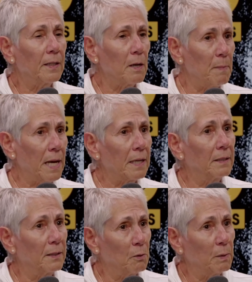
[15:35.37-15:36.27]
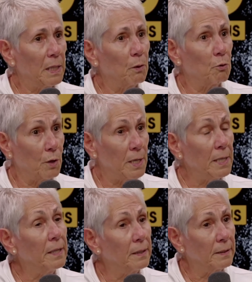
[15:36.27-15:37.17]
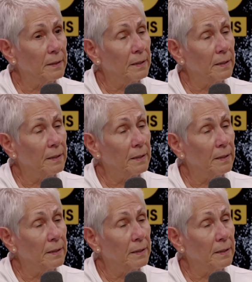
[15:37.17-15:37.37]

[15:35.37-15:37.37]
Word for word: come back and tell me how great it is.